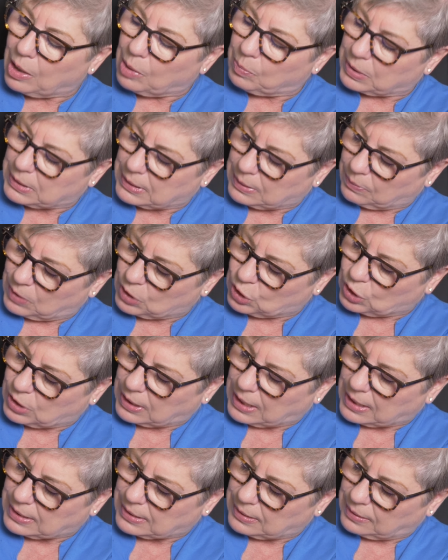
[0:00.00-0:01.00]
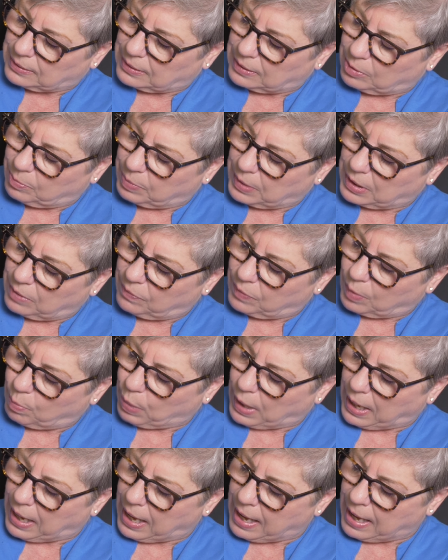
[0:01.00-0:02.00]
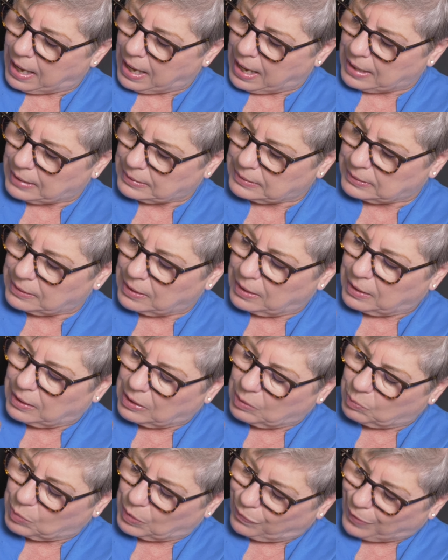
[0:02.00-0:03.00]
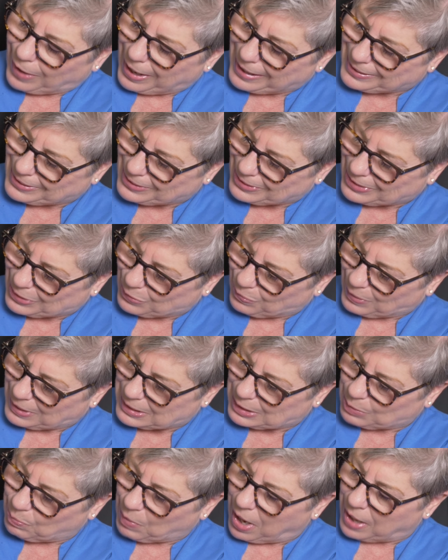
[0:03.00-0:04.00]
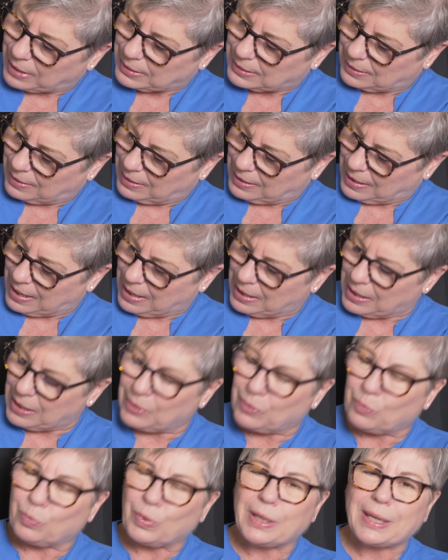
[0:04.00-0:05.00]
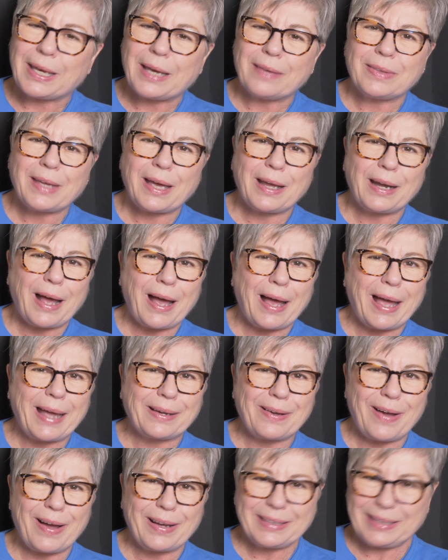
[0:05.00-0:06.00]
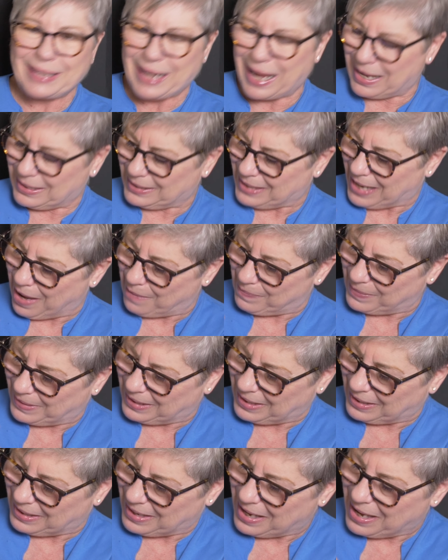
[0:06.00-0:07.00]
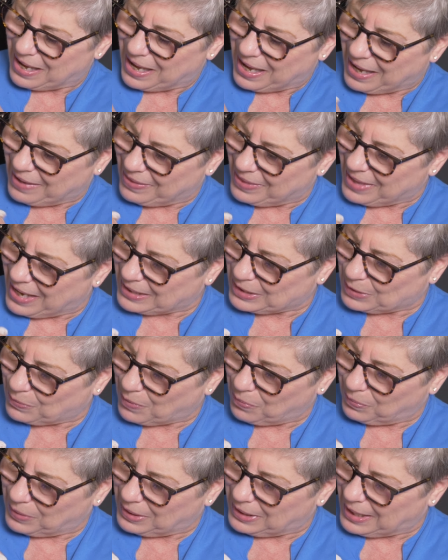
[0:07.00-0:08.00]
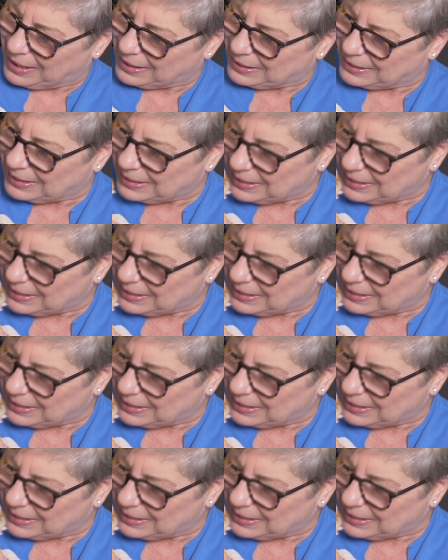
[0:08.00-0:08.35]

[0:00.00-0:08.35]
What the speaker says: But so when she gets a little bit of a pet and we find her sweet spots, then we get that eye contact happening. And that's what we like to